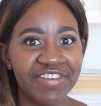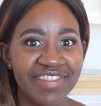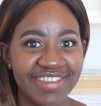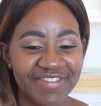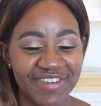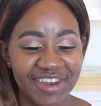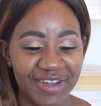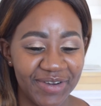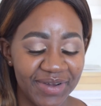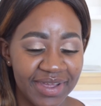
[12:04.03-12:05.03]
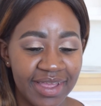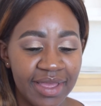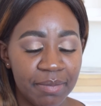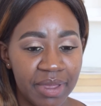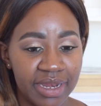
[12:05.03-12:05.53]
of this video.
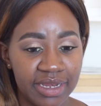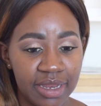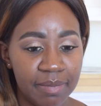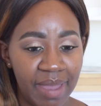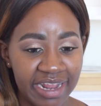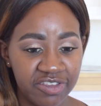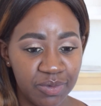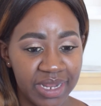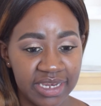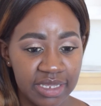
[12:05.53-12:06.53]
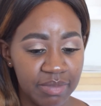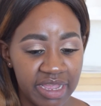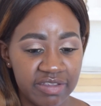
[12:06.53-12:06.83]
But back to what Dimma